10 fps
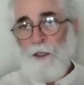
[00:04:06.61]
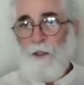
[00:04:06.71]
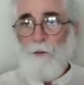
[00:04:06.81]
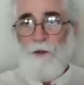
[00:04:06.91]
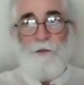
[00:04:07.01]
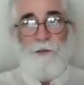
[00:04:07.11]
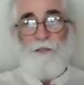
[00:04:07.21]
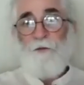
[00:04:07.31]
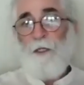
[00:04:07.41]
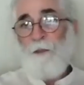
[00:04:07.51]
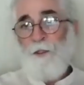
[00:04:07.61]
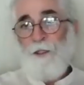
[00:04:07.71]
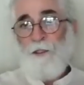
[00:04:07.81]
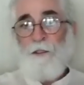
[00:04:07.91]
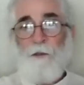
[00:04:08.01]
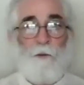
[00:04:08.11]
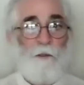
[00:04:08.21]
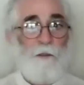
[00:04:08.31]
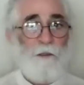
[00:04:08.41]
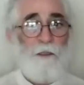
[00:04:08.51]
whether it's phenomenon in the
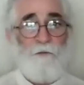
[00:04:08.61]
world,